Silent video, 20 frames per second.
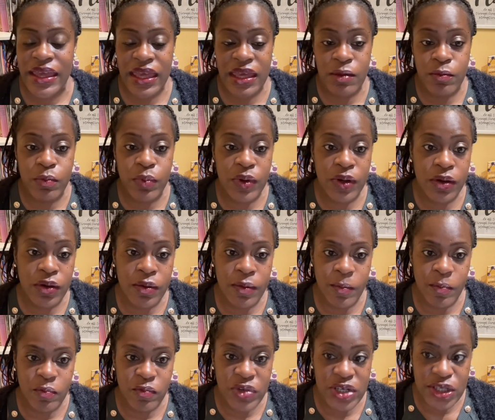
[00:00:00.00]
It
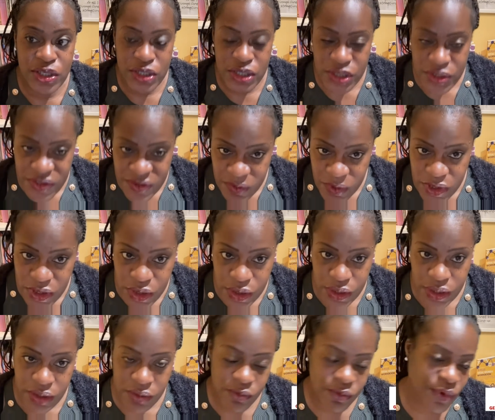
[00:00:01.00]
will reduce what you
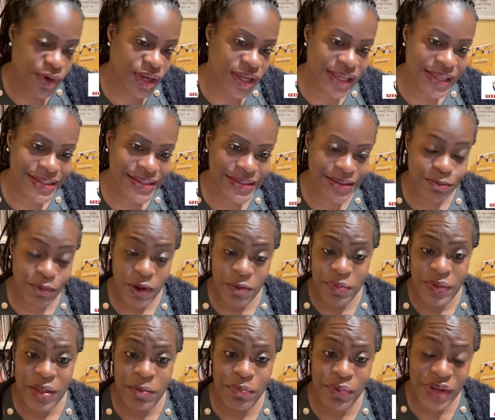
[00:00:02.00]
can write,
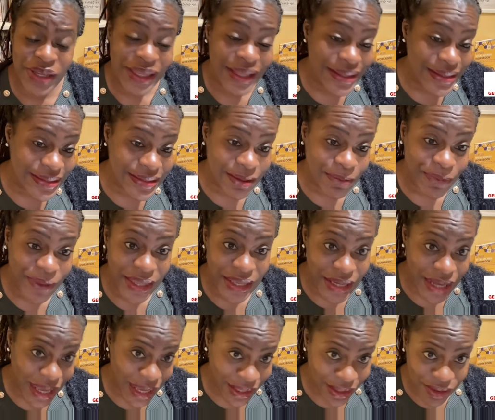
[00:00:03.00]
probably bring in some
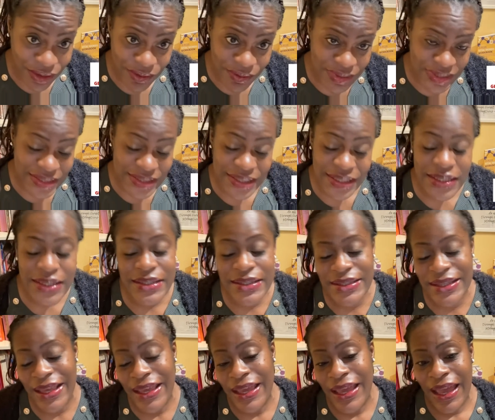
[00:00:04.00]

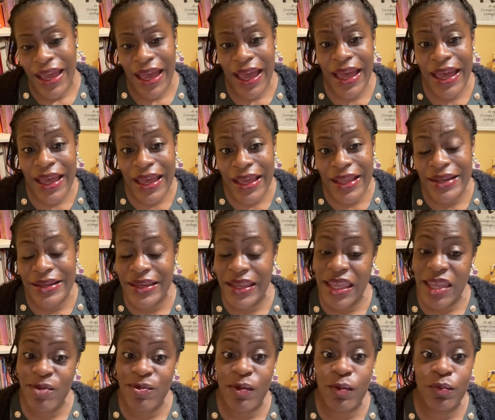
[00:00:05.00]
inaccuracies, and
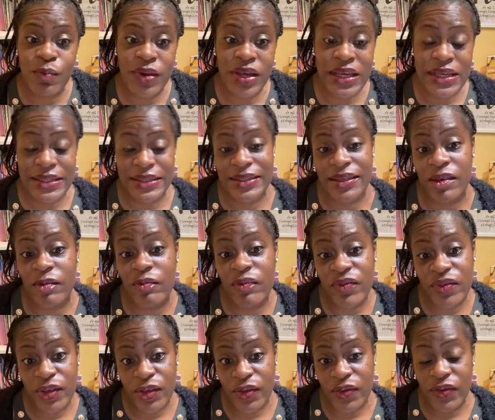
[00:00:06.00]
even worse,
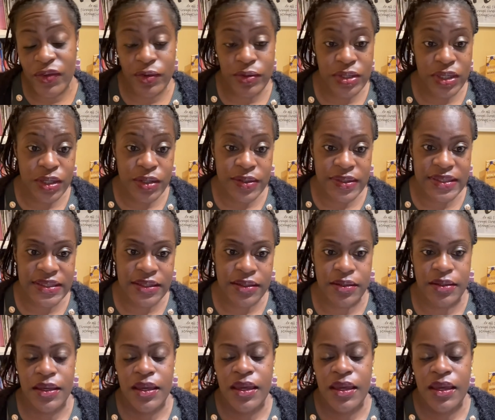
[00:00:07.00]
confuse your user.